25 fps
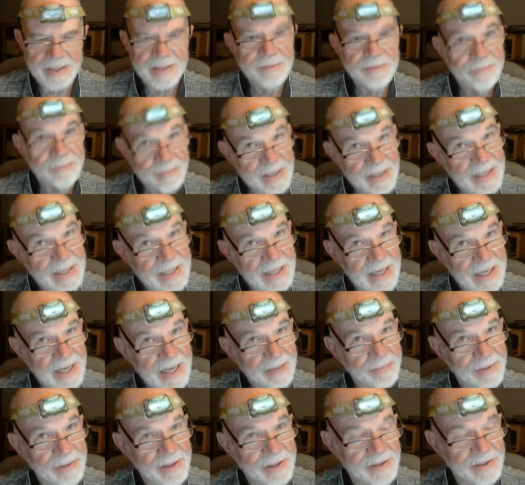mainly I
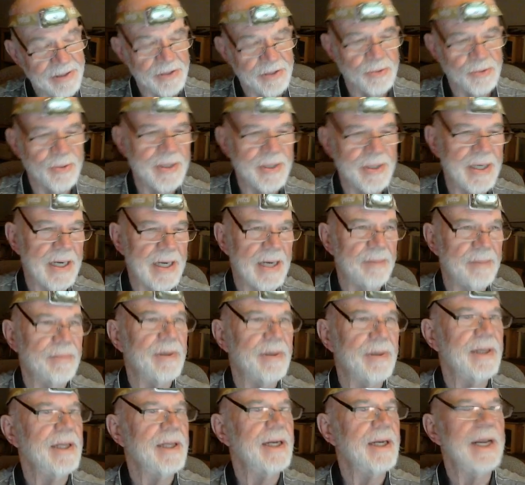play this one, and I
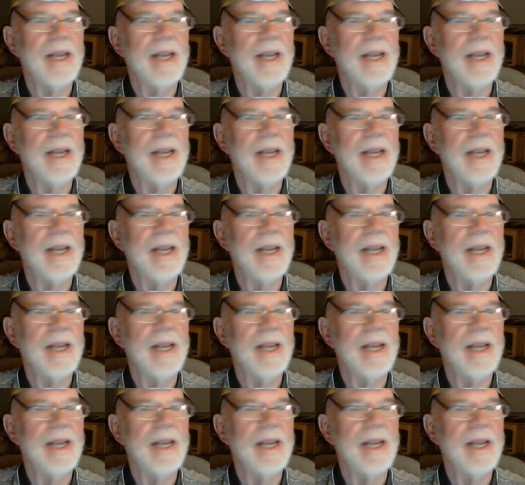play it a